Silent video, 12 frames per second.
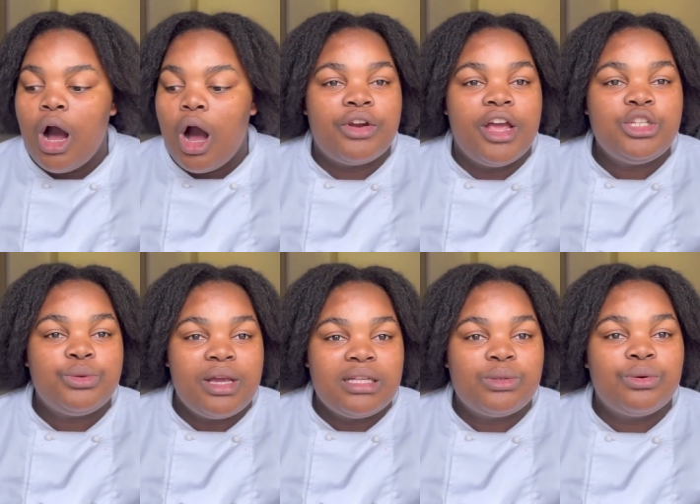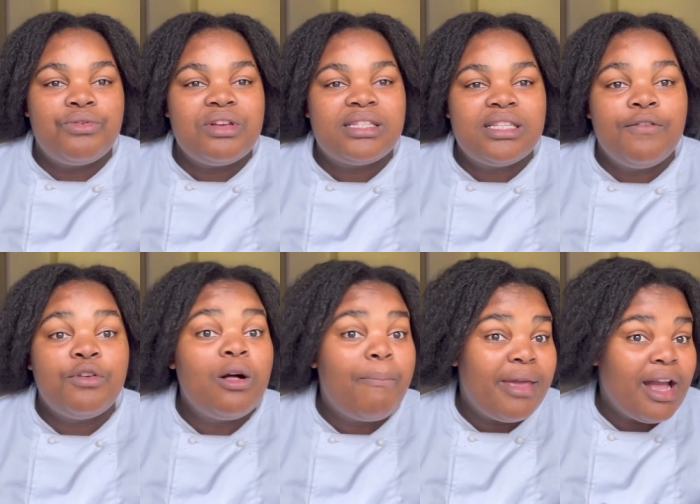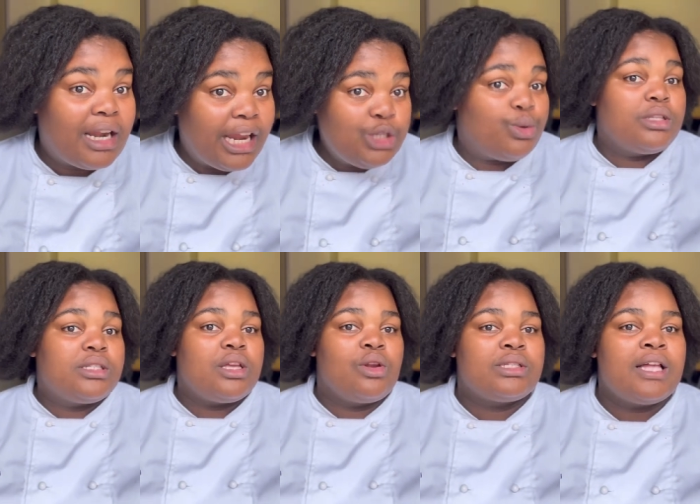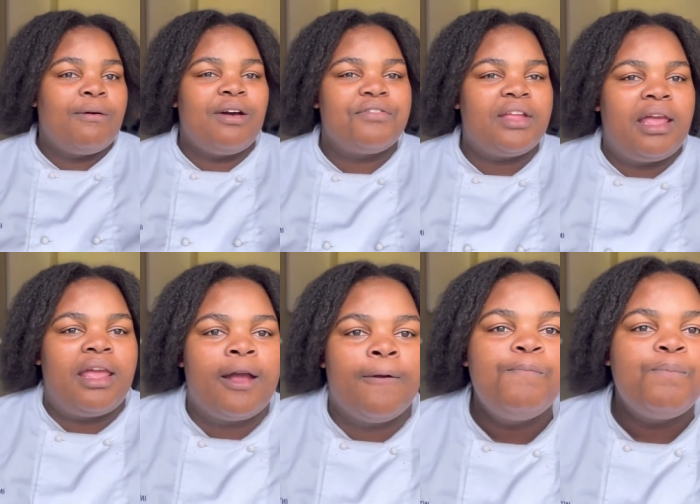graduates will receive you'll be a graduate after a year